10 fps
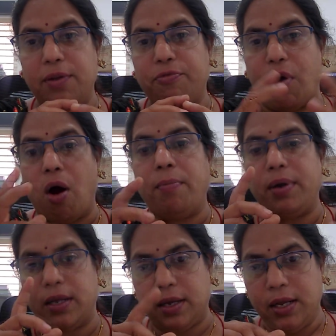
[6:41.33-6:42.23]

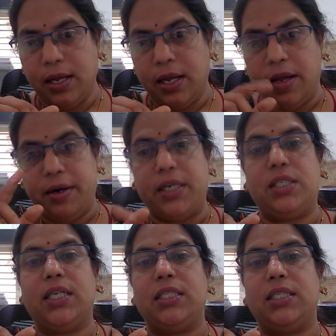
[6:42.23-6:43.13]
formed
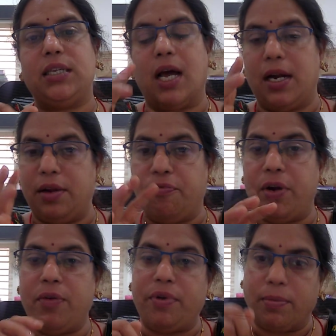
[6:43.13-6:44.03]
ridges are
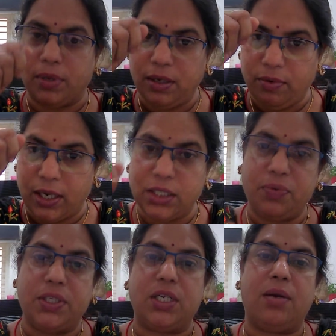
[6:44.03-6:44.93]
different from the ones
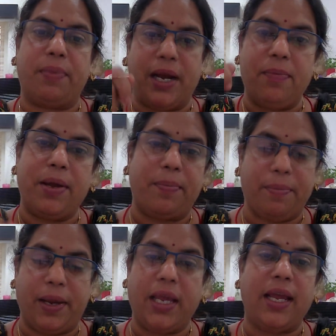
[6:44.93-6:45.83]
which are made by
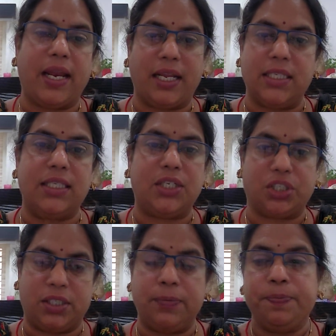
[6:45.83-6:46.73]
making an incision.
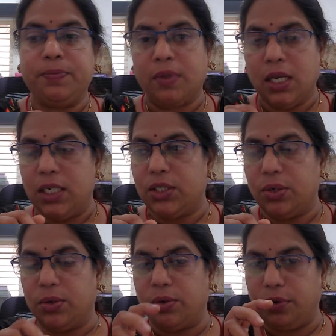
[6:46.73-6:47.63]

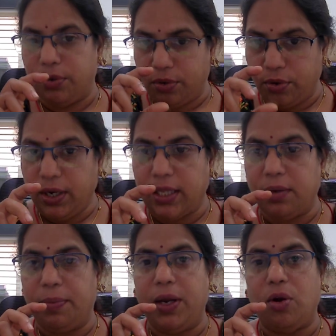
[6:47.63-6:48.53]
So you look at the
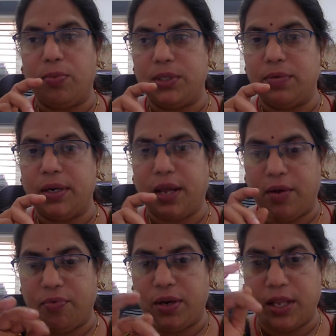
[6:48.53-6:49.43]
bead, observe it
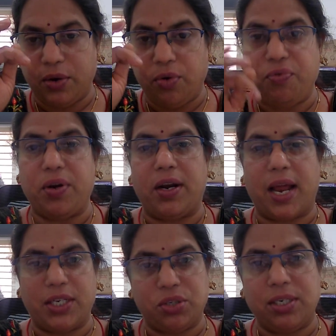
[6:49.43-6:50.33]
carefully, then look for a
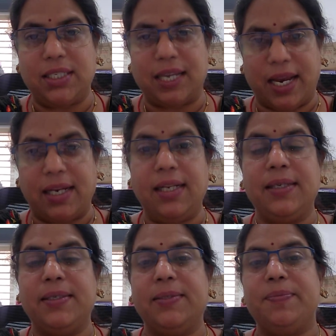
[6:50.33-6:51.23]
natural channel,
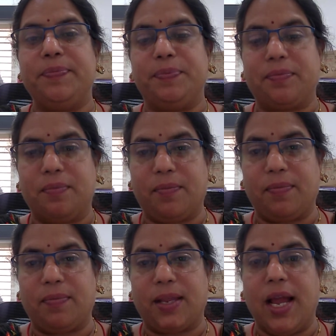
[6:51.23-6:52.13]

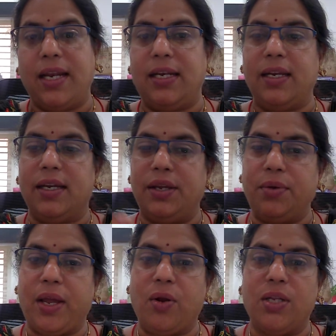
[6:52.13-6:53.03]
and you
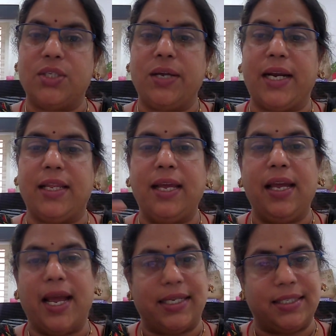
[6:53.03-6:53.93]
can also get the
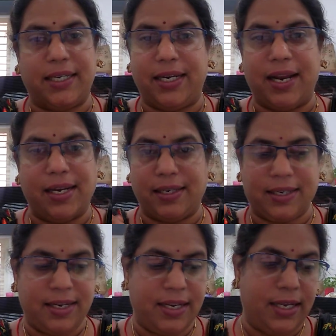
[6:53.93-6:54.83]
x-ray done.
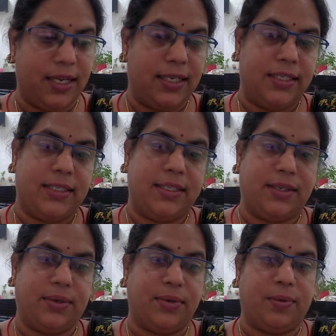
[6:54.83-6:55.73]

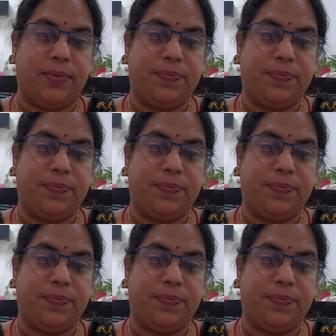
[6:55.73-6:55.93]
So